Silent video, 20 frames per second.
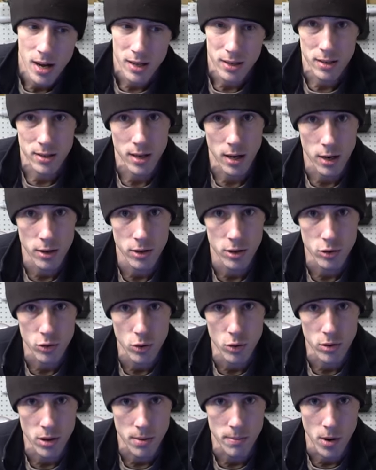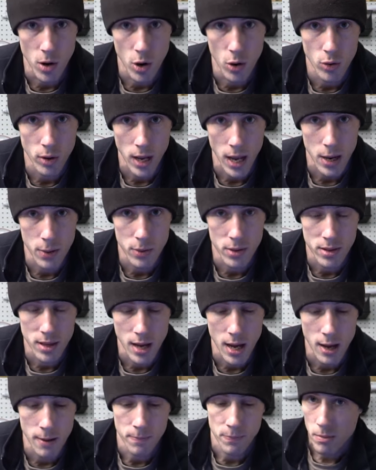To tell you the truth, I'm okay with
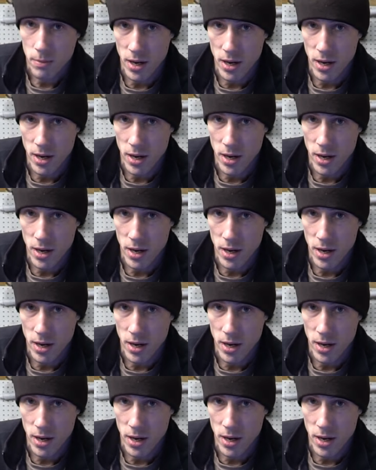that.